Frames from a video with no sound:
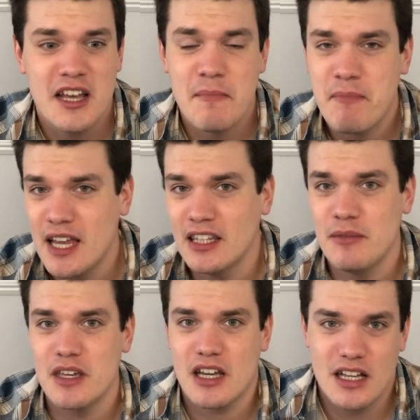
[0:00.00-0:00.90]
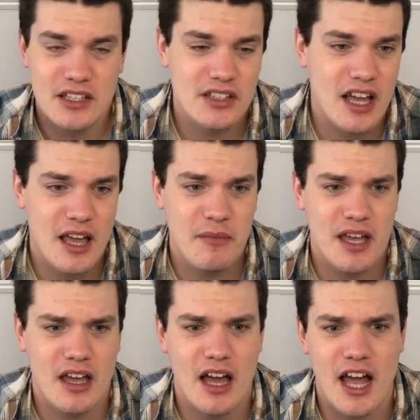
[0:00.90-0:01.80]
mainly because
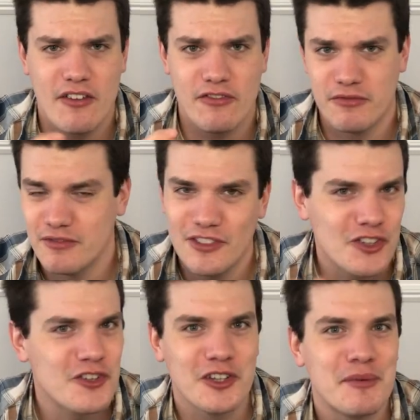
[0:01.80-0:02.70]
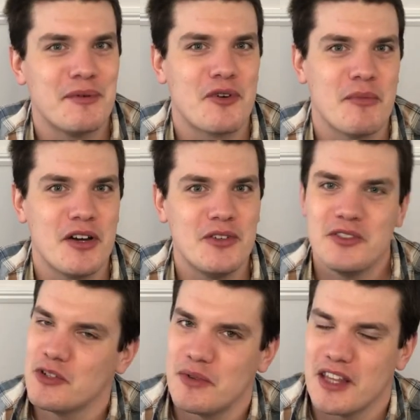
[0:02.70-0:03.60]
I've learned a little bit more about YouTube,